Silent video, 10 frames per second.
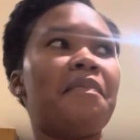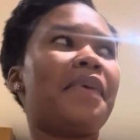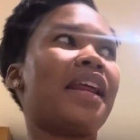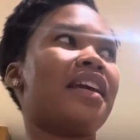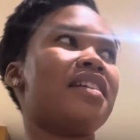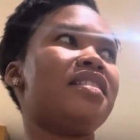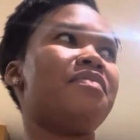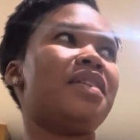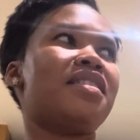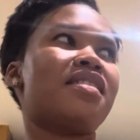But I guess it
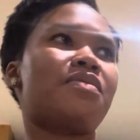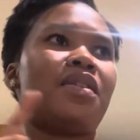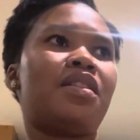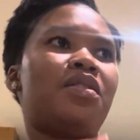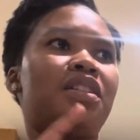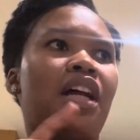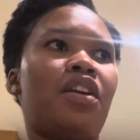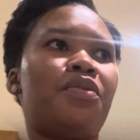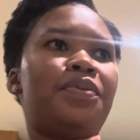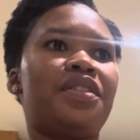makes sense why they don't
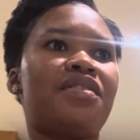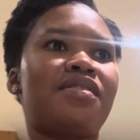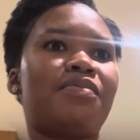allow pictures,